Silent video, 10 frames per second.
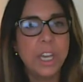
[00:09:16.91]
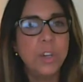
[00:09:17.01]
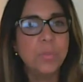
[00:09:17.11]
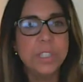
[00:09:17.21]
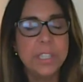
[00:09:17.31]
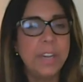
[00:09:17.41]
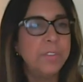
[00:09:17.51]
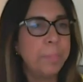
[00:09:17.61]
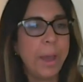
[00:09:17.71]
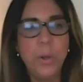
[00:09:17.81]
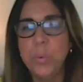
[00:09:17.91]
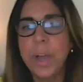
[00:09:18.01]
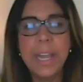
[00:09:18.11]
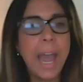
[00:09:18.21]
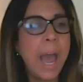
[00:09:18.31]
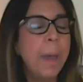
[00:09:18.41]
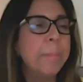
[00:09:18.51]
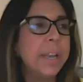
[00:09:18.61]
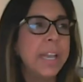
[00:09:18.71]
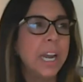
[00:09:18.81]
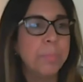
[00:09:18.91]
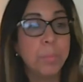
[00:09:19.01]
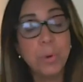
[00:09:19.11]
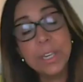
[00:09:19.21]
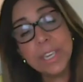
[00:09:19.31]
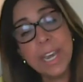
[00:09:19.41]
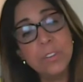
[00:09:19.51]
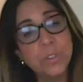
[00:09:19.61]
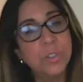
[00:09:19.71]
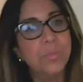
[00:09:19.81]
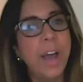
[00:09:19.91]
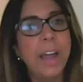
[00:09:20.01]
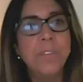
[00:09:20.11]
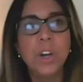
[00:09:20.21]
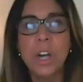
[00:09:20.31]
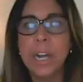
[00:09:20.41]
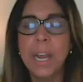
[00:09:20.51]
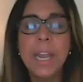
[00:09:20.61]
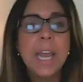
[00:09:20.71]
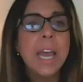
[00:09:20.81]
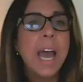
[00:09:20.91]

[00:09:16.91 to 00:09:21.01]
that you received about who I am and that I'm a breast cancer survivor, and I,